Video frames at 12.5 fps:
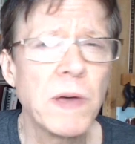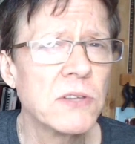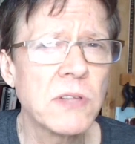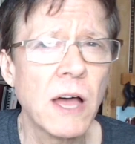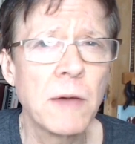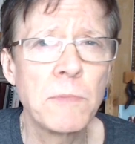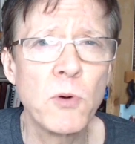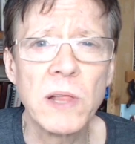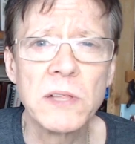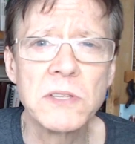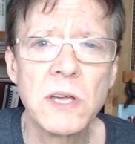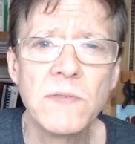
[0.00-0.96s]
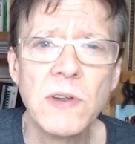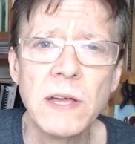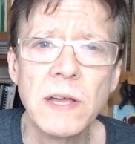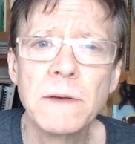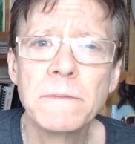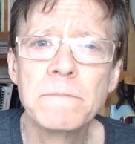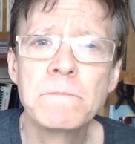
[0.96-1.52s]
time or relativity,
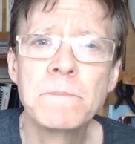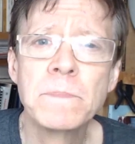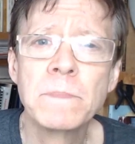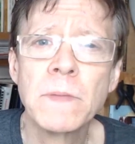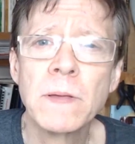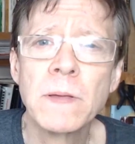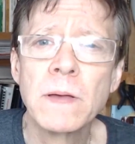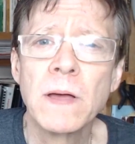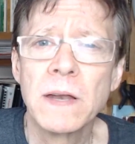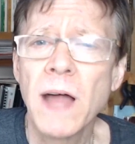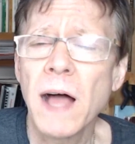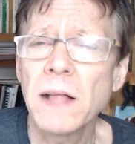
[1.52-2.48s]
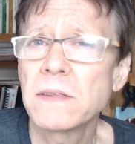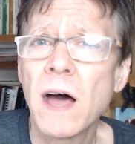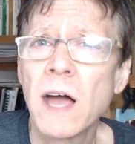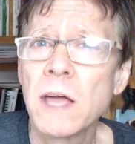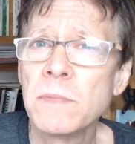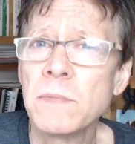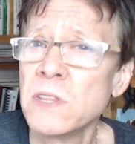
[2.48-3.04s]
not
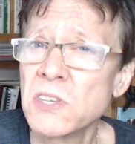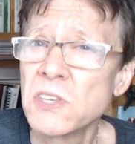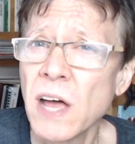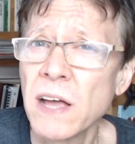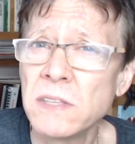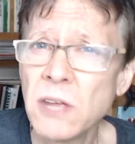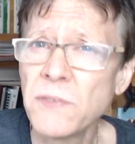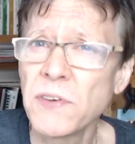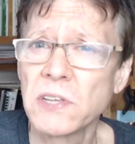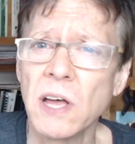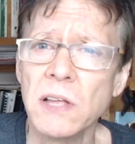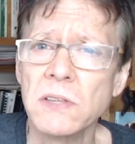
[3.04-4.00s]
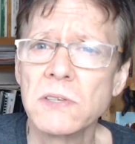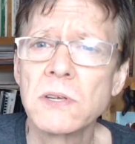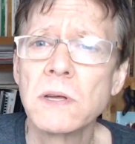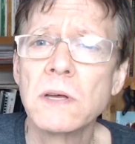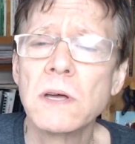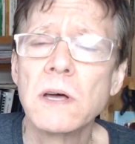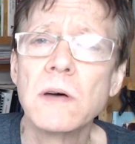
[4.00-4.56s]
time in the scientific sense,
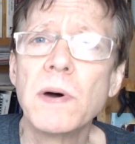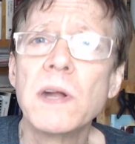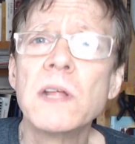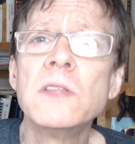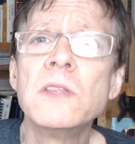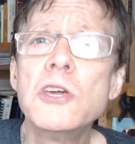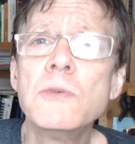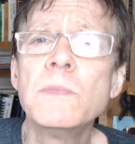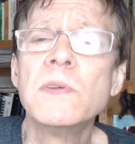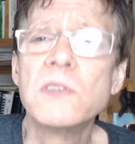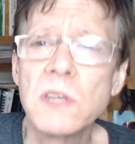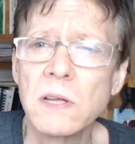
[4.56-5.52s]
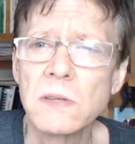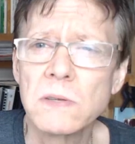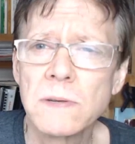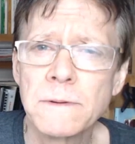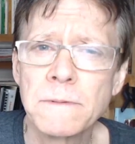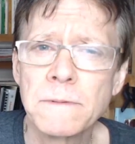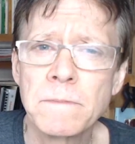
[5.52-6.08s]
but in the human sense.
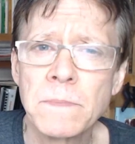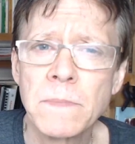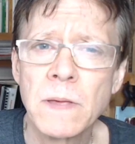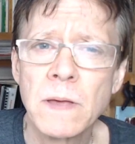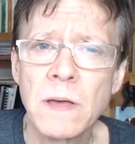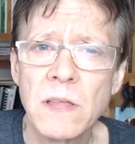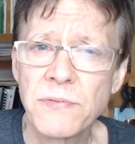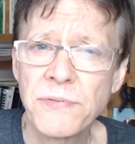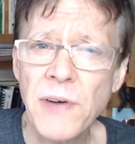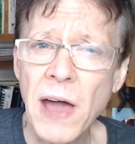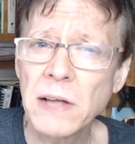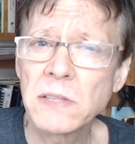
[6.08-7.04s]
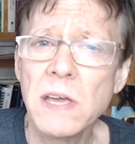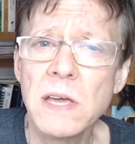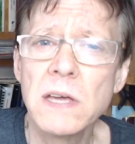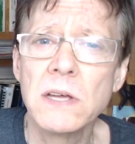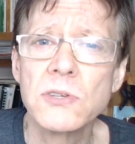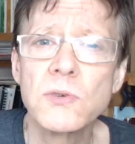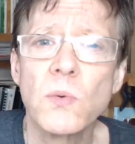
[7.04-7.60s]
The fact
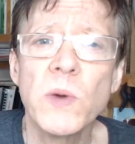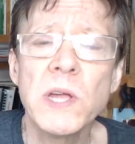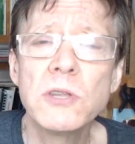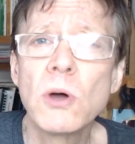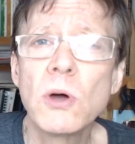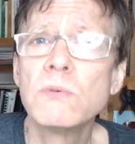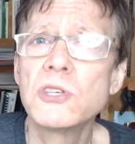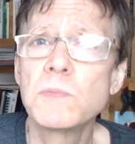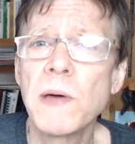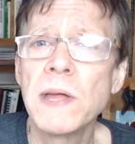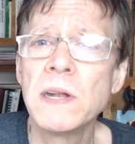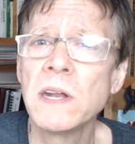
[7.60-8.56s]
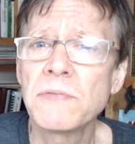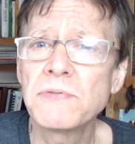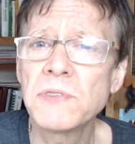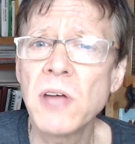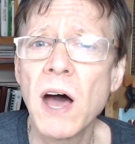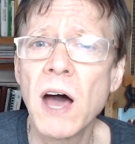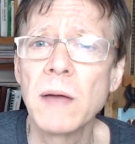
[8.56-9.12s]
is, we don't spend enough
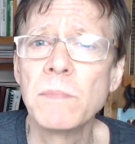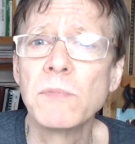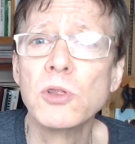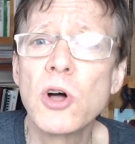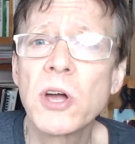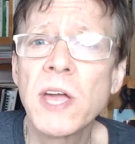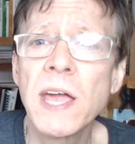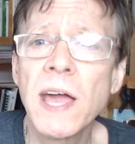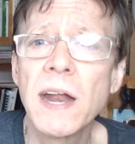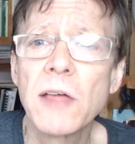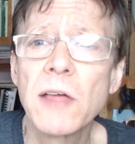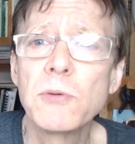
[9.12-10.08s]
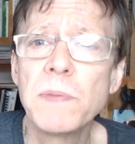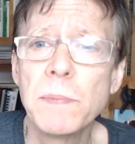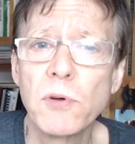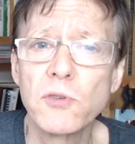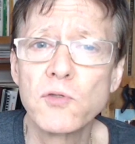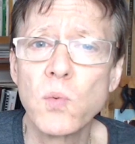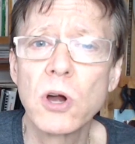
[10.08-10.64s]
time looking at other
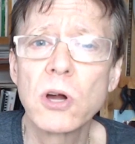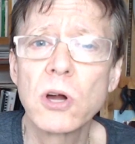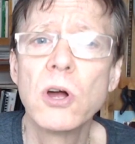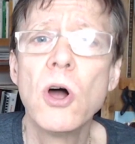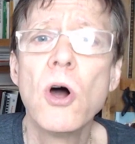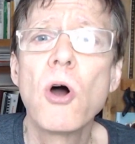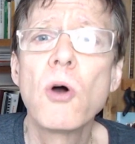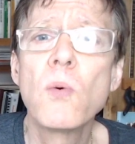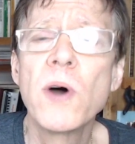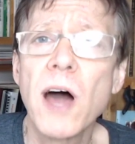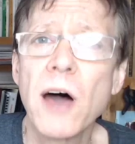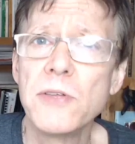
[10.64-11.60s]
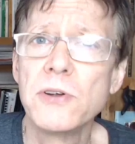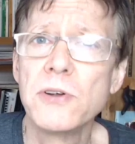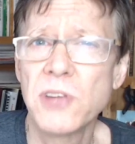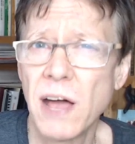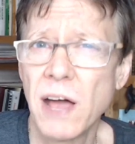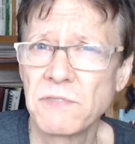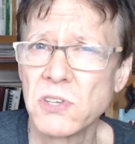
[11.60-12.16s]
people's work or what others
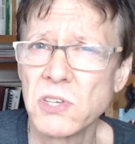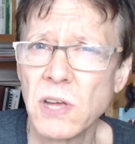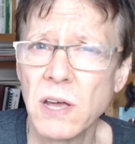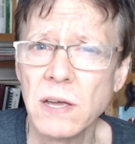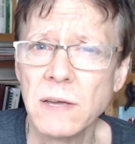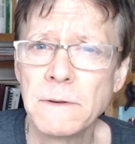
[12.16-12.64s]
have to say.